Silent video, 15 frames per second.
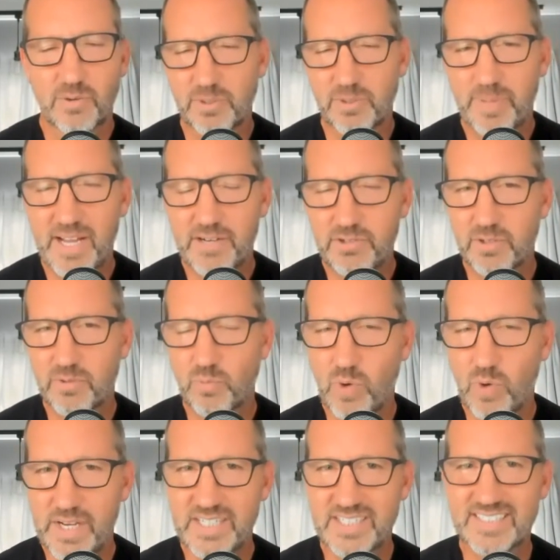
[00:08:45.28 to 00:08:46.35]
So, Patrick,
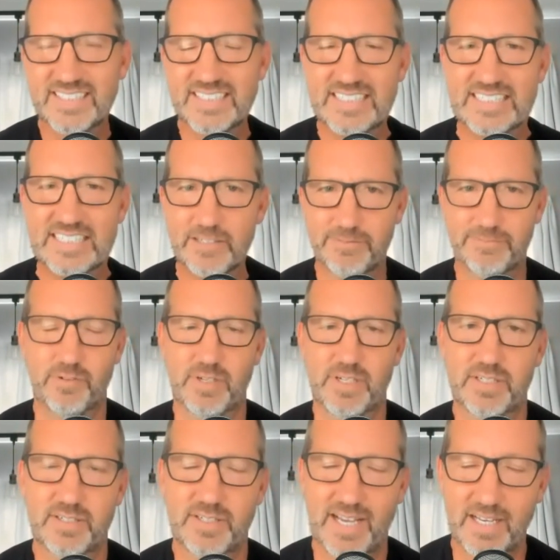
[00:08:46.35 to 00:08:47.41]
what is the
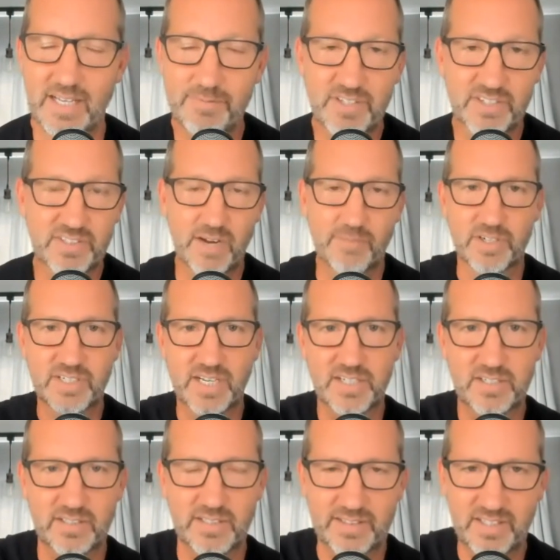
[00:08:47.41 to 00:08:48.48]
difference? I love this
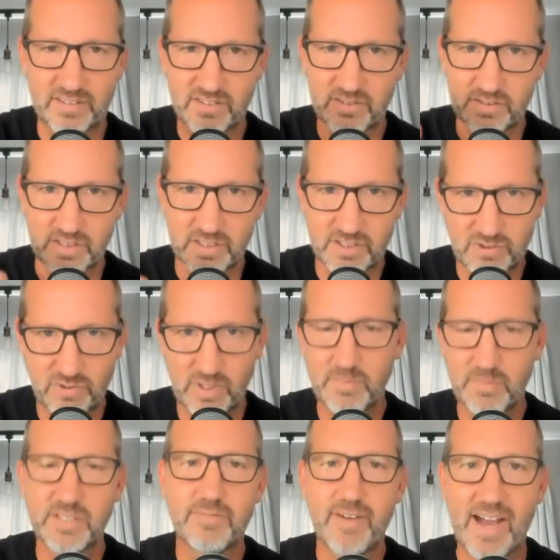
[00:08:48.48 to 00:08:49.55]
conversation. I think this is
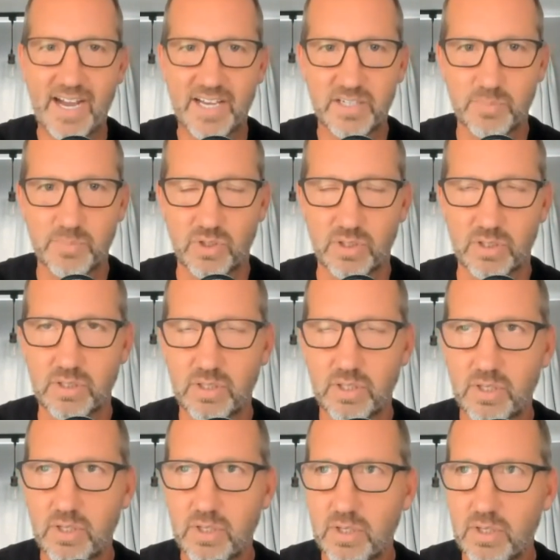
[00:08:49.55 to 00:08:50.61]
extremely valuable
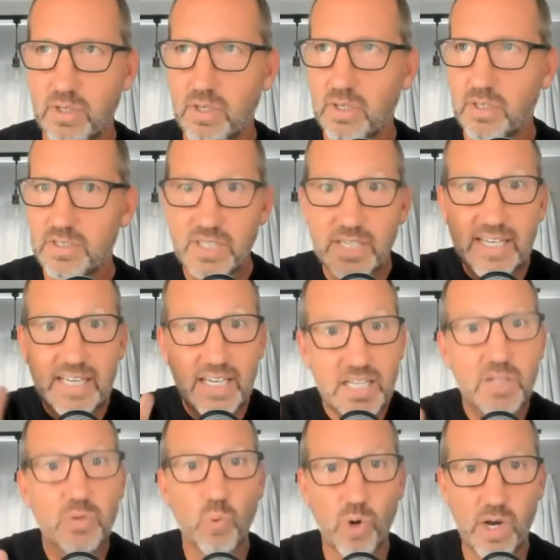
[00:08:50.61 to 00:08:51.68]
to
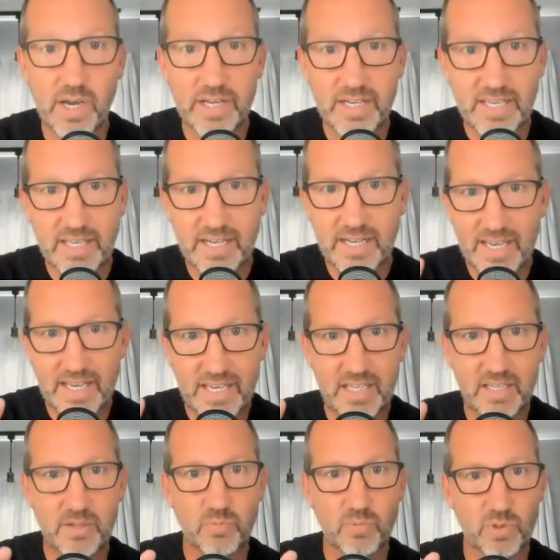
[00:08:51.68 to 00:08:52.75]
anyone
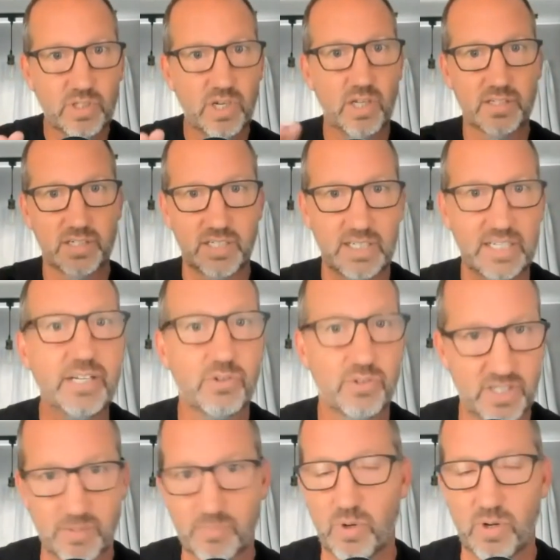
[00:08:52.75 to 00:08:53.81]
in we'll call it a
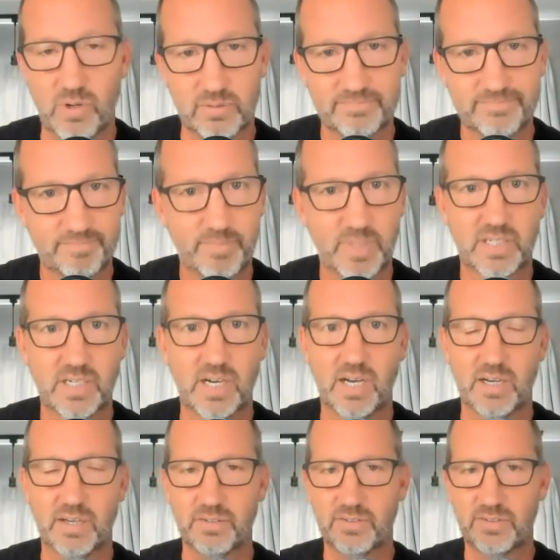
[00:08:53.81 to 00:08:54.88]
leadership role,
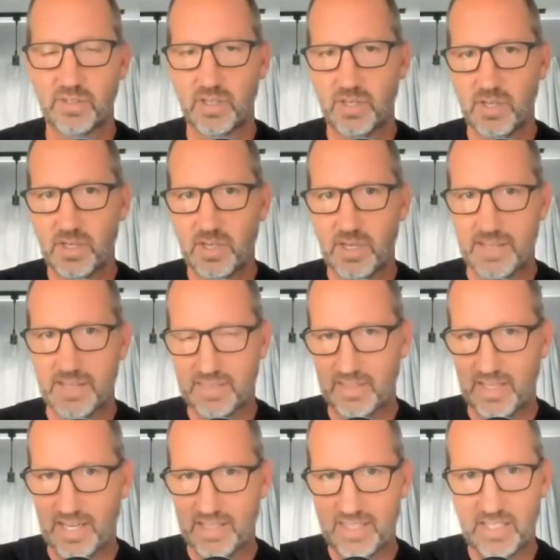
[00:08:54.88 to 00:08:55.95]
because
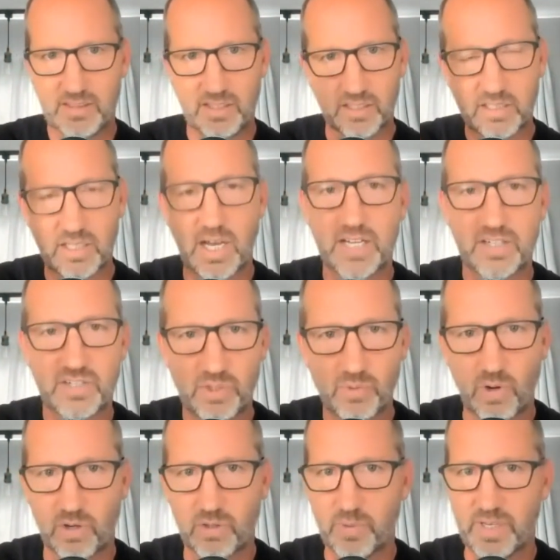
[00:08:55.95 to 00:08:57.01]
I think the clients you
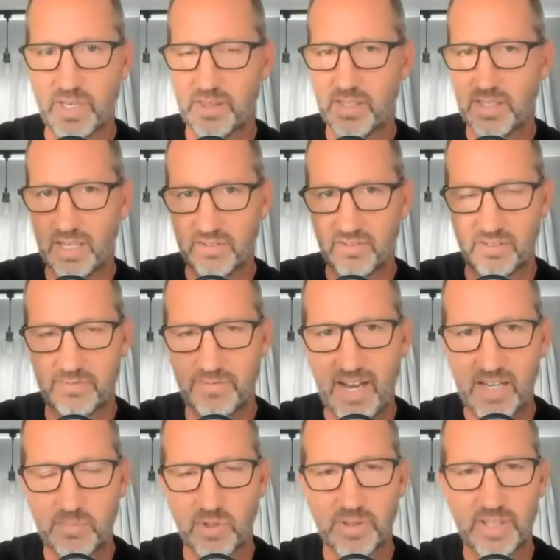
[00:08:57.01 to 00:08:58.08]
work with, yes, it's
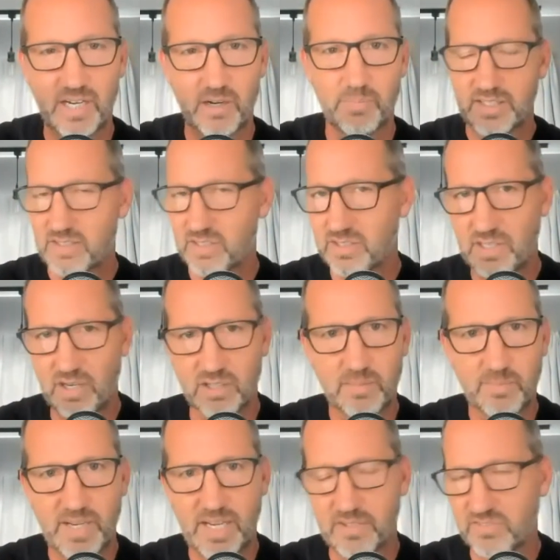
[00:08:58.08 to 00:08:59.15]
valuable there. Let's just
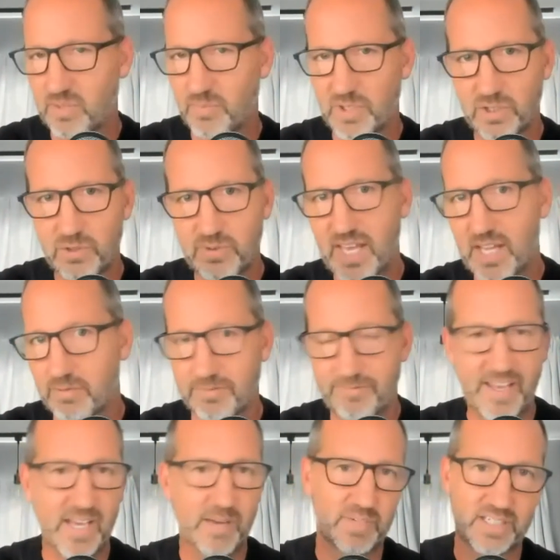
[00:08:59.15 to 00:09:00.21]
talk about someone who's head of a
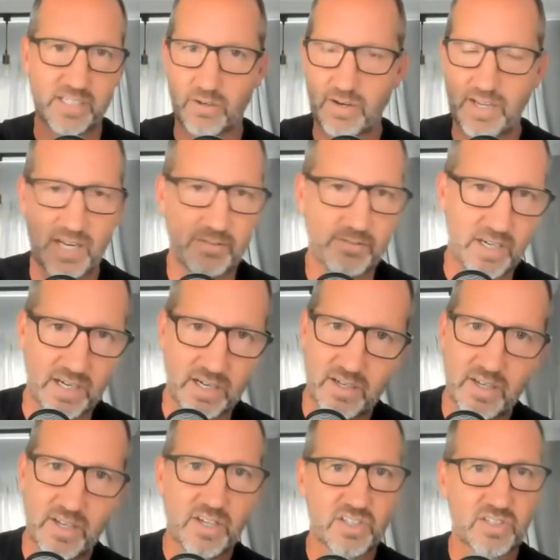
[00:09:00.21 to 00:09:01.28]
family or head of a
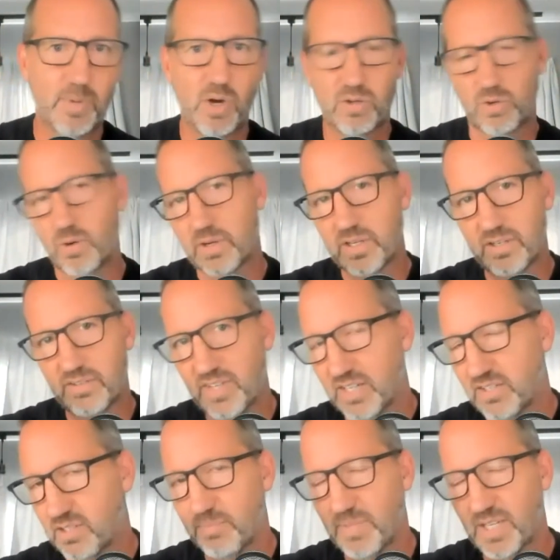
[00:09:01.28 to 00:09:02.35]
small
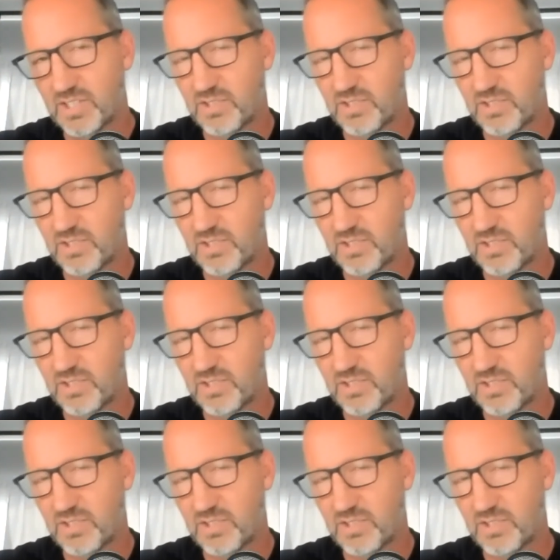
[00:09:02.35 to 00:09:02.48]
organization,